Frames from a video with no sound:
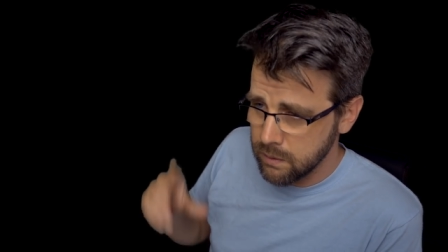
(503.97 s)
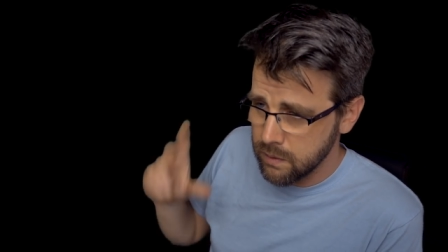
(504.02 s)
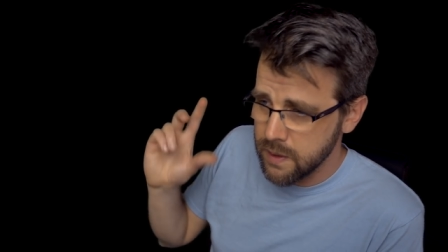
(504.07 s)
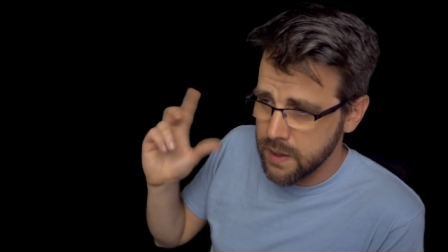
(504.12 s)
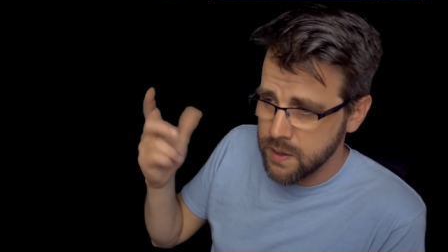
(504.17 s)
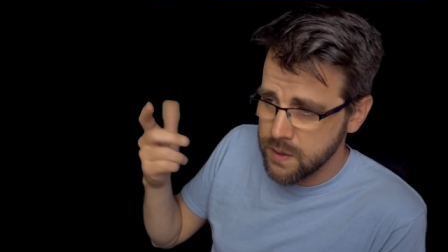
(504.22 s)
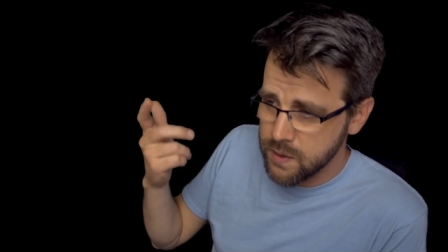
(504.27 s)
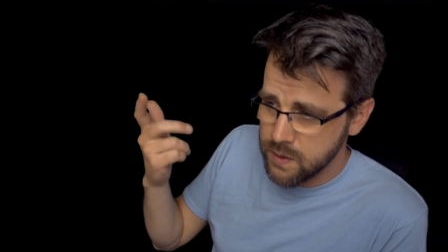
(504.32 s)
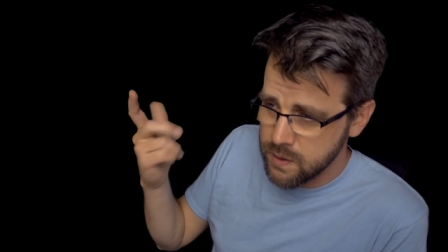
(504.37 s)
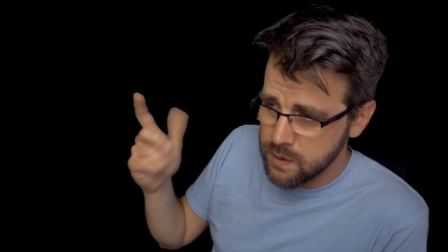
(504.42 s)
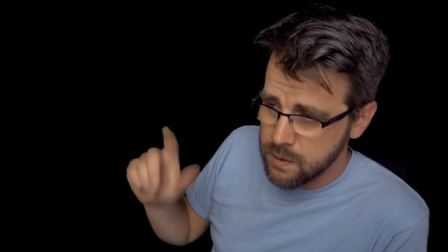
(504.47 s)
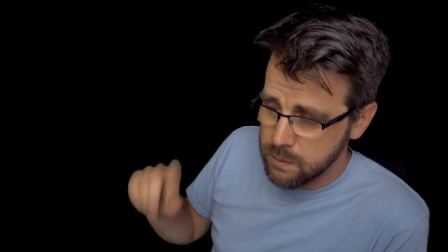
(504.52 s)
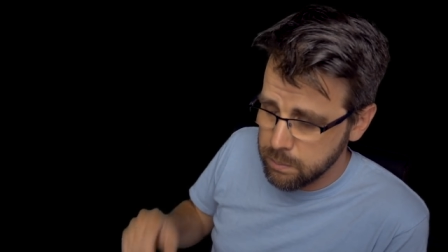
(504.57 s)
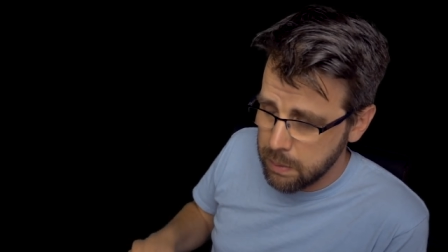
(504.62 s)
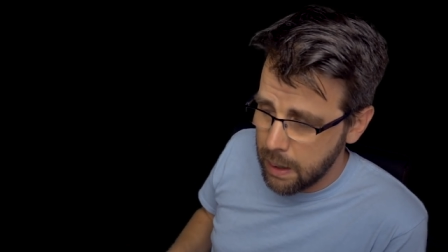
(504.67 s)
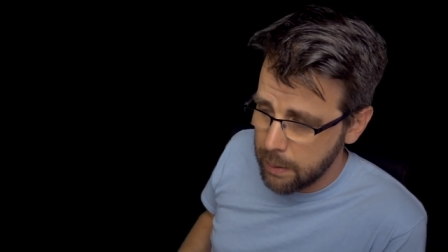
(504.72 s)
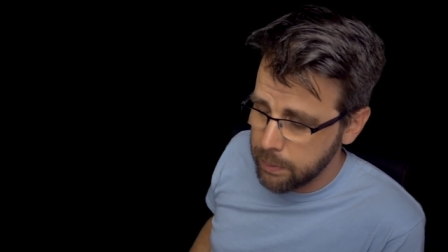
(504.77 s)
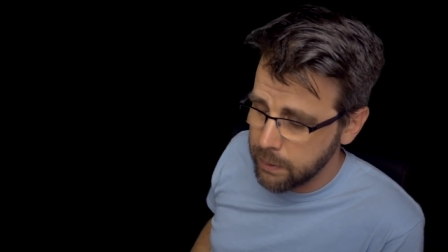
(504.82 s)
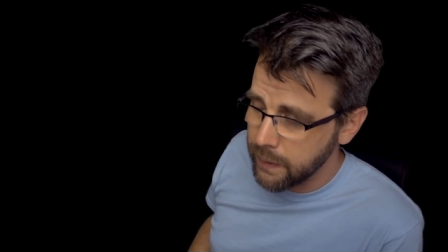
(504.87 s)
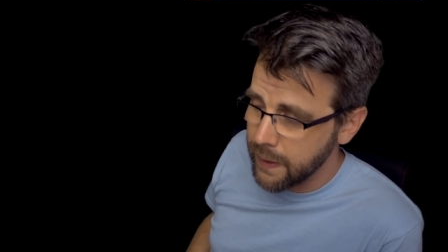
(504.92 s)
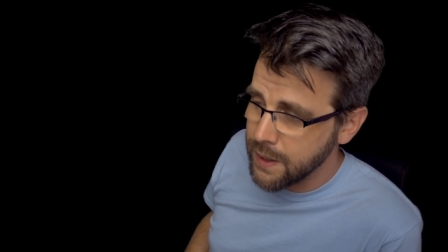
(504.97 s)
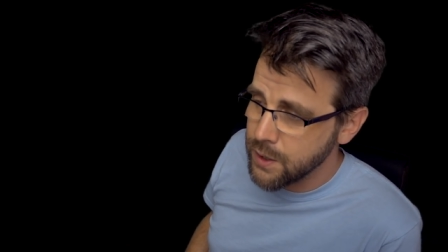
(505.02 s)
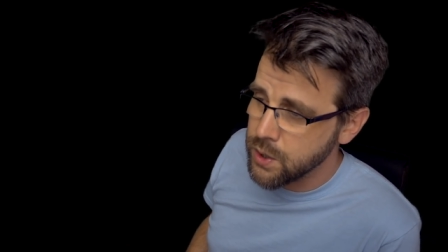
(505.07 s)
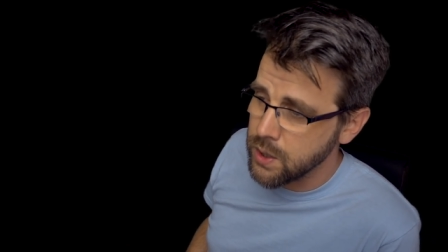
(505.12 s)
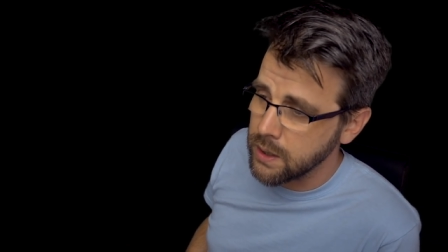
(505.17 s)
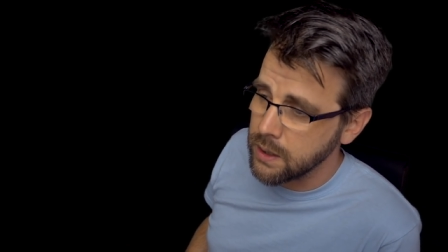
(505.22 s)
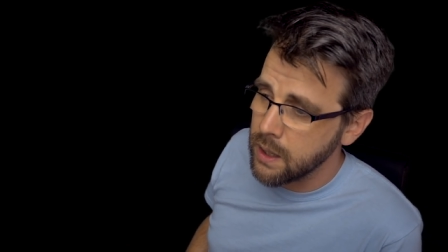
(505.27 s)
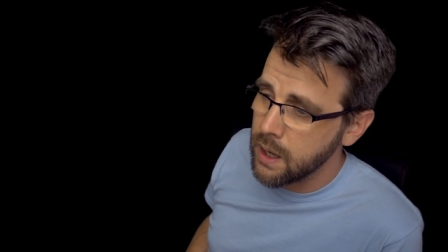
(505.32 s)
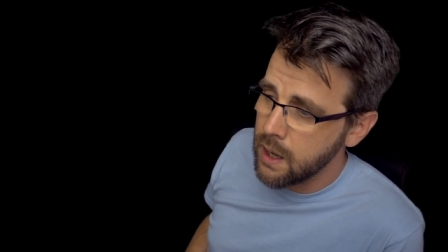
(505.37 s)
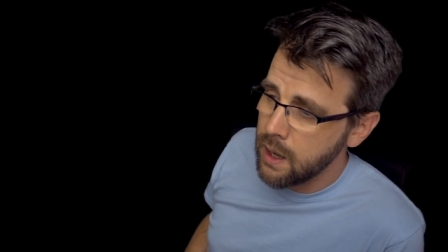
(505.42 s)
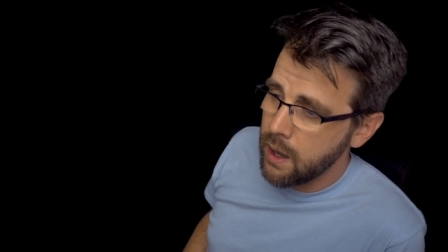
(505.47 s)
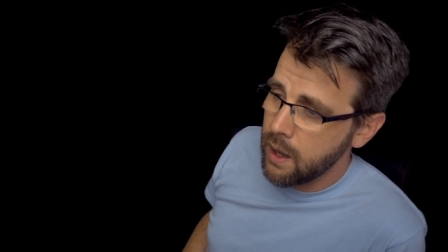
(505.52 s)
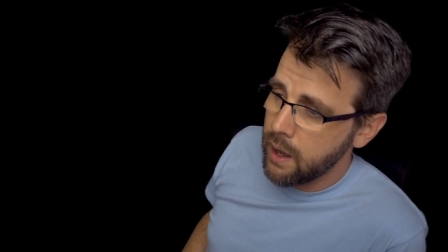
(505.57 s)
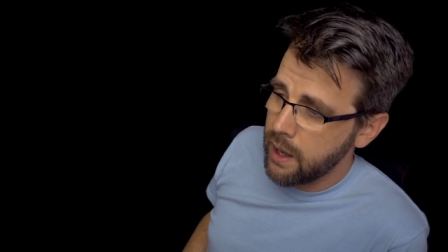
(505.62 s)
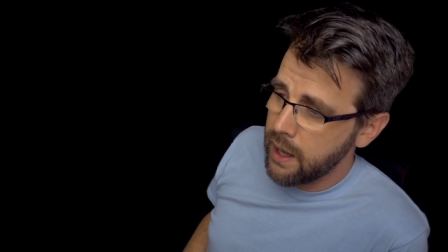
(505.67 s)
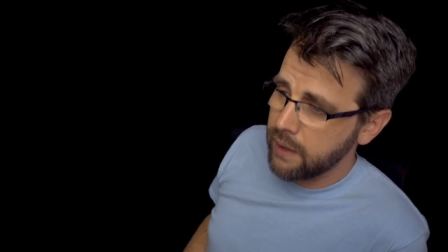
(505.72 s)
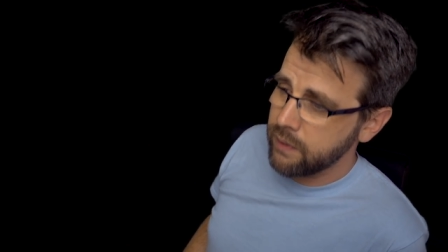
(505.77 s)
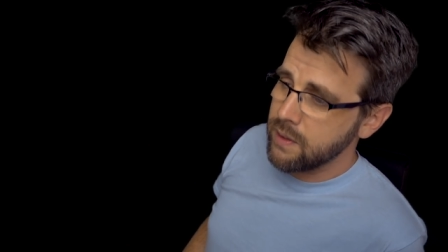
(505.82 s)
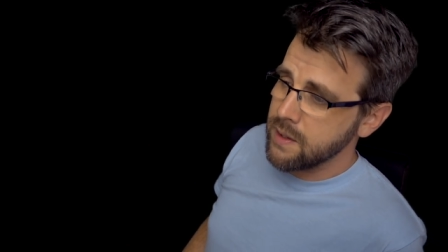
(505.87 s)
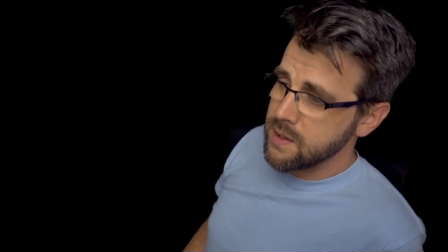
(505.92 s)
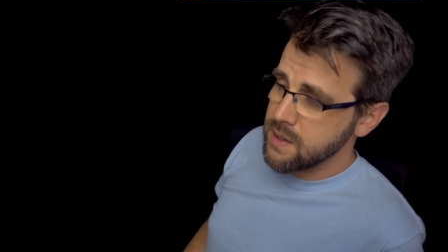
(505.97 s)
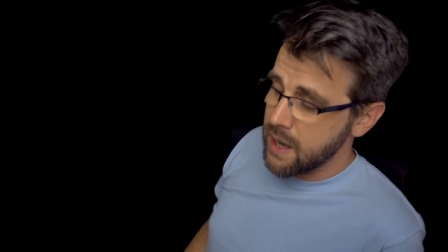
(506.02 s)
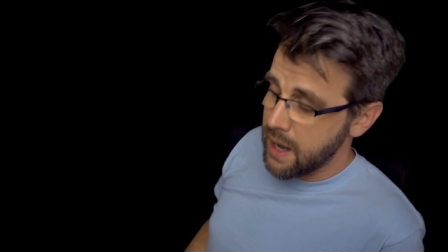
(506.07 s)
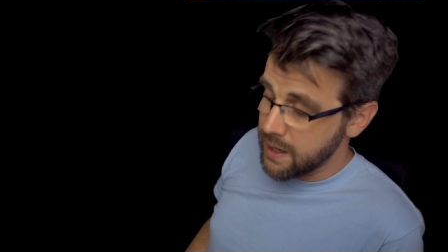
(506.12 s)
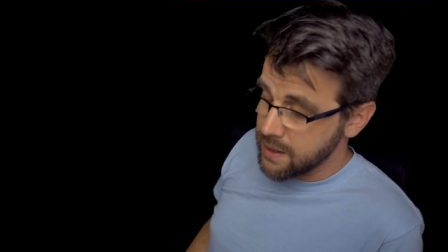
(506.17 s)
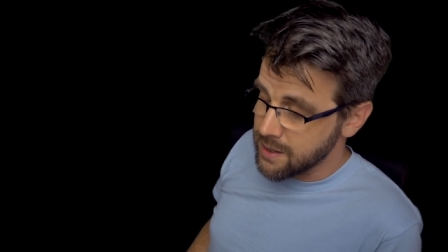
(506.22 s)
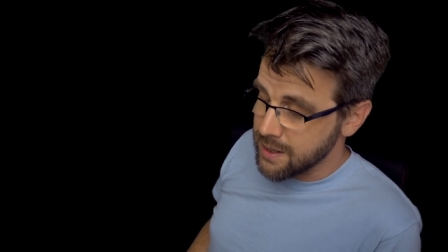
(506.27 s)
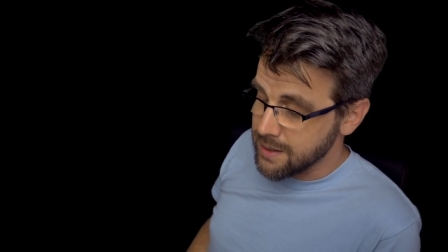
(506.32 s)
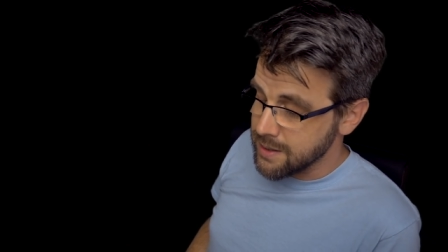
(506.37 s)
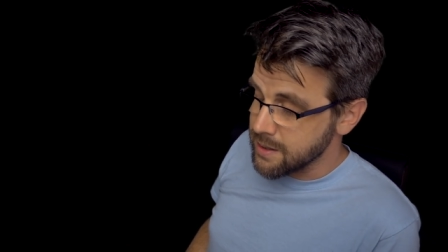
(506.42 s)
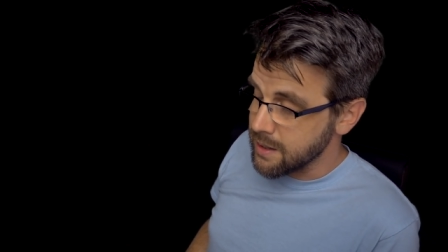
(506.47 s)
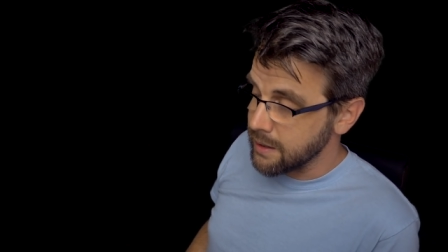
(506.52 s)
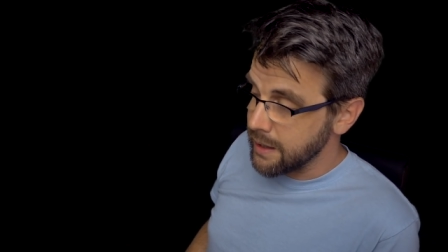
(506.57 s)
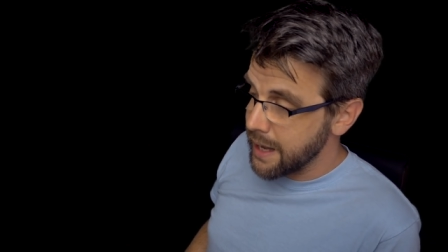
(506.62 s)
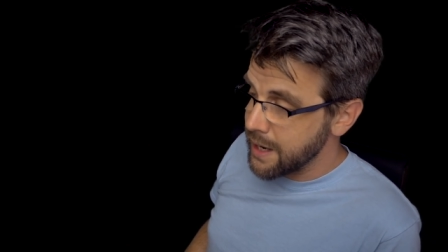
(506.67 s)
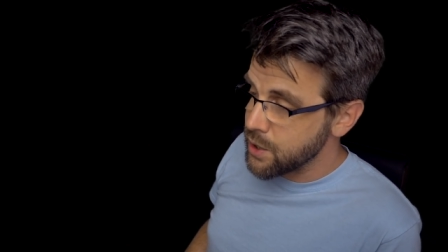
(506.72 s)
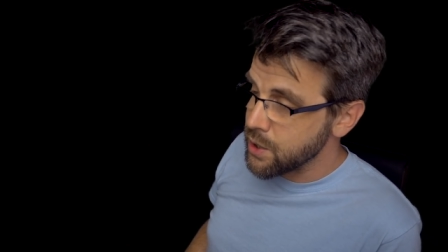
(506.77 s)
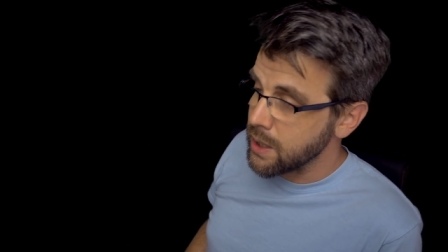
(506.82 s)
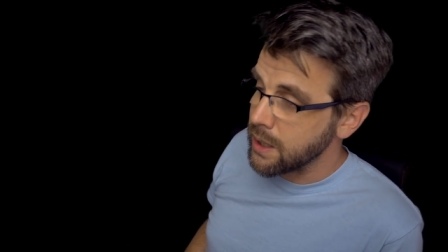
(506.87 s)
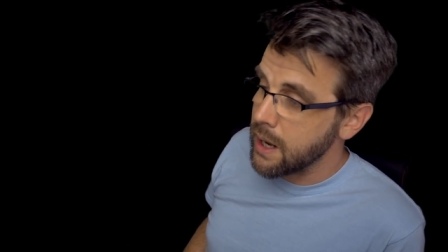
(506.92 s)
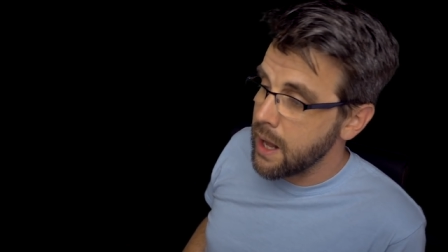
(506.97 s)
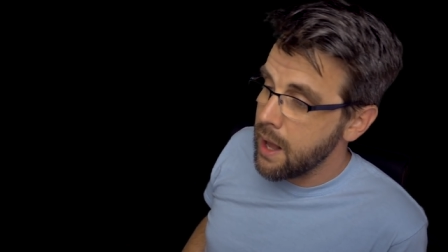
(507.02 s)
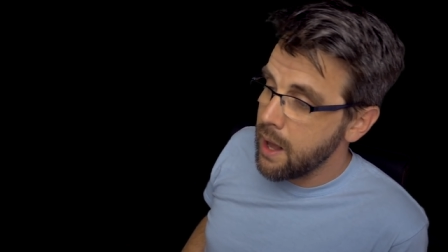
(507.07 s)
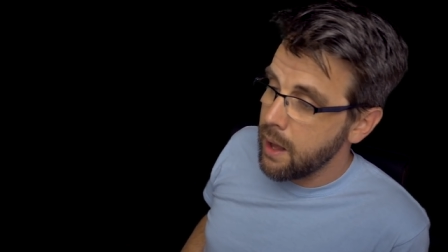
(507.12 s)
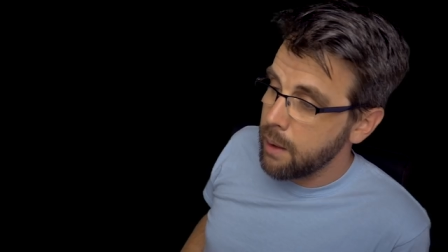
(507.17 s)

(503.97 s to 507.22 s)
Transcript: this population at this ice installation,